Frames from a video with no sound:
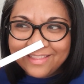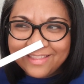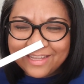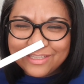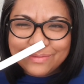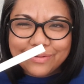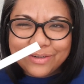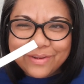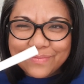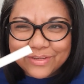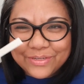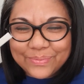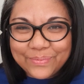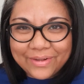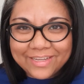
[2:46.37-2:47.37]
That's pretty
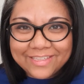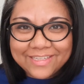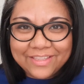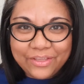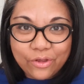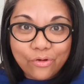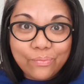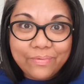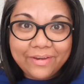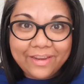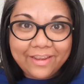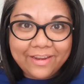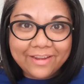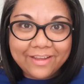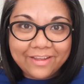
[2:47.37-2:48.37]
much what the
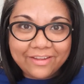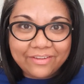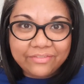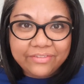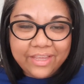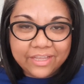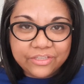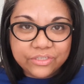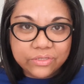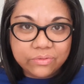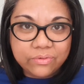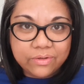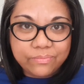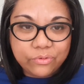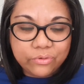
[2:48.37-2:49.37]
opening of
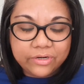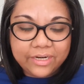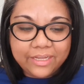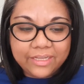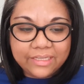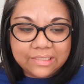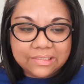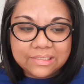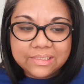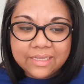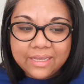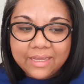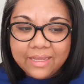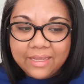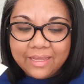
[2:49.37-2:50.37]
Kenzo Amour is.
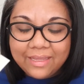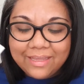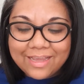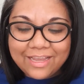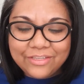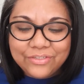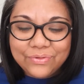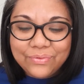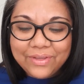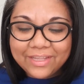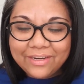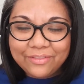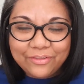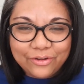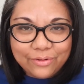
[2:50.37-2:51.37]
I do
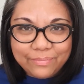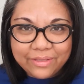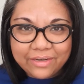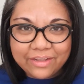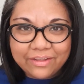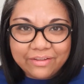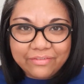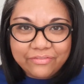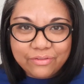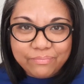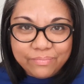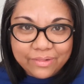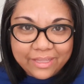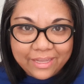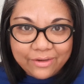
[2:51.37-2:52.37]
get a little bit of the
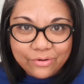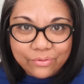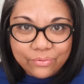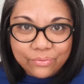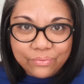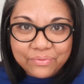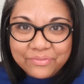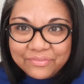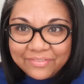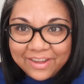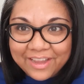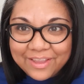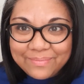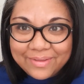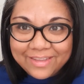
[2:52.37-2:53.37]
Play-Doh
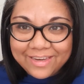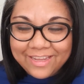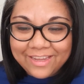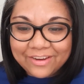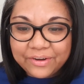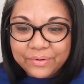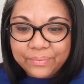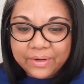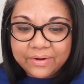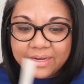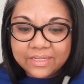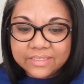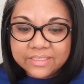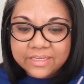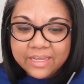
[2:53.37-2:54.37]
vibe in here,
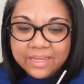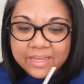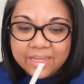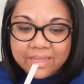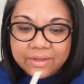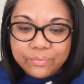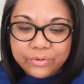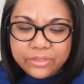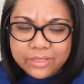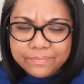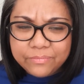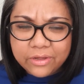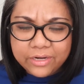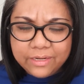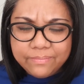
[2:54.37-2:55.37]
whereas with
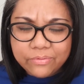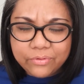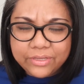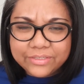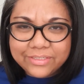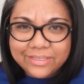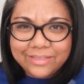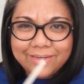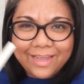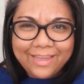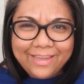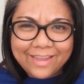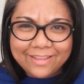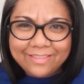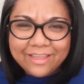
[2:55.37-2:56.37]
Hypnotic Poison, I
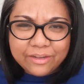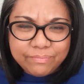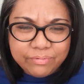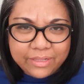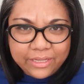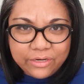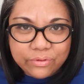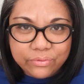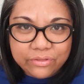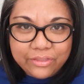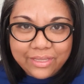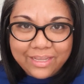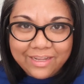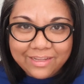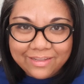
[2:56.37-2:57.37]
get that Play-Doh
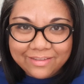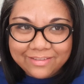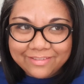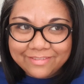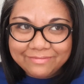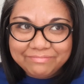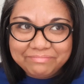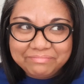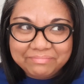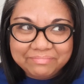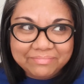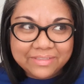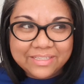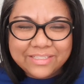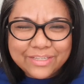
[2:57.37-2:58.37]
thing
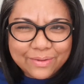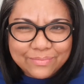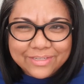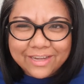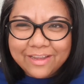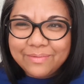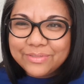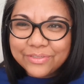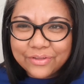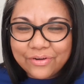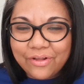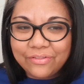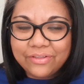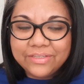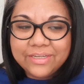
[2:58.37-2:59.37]
sometimes, not
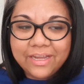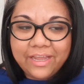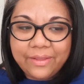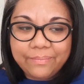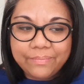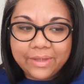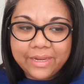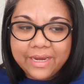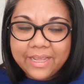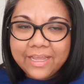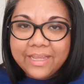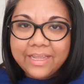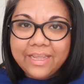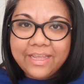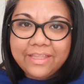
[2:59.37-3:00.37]
all the time, but
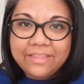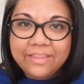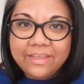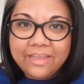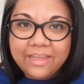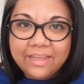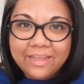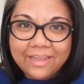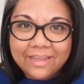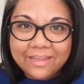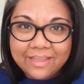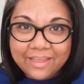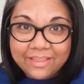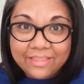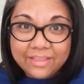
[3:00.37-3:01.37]
in the
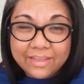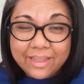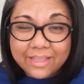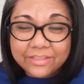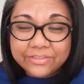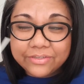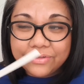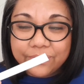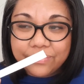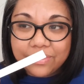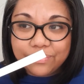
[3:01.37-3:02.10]
Kenzo